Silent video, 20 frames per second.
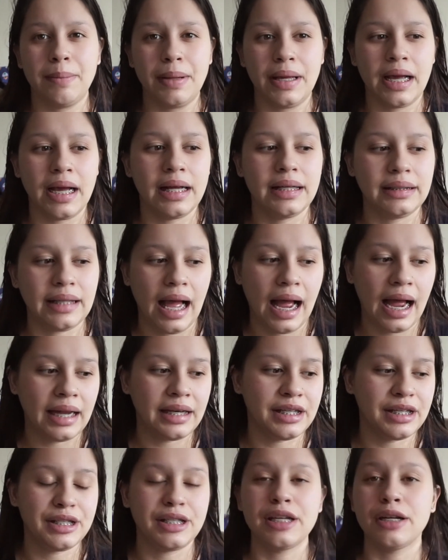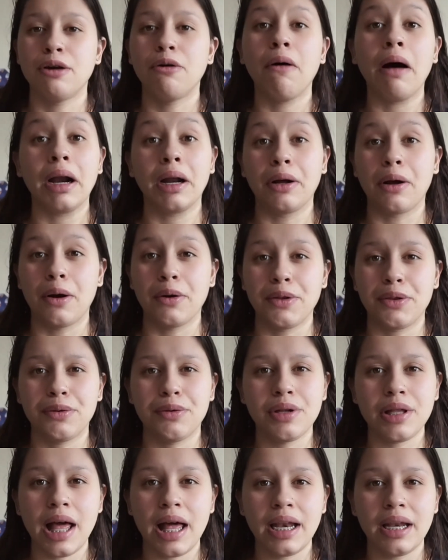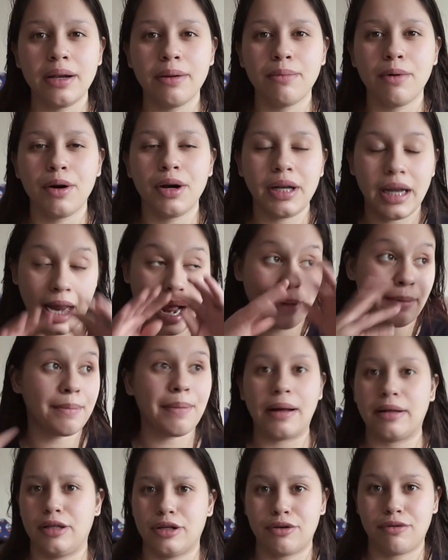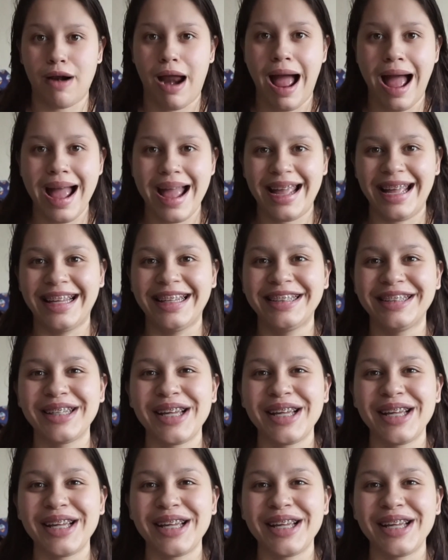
because I just didn't want to go through that anymore. Like, I'm about to cry.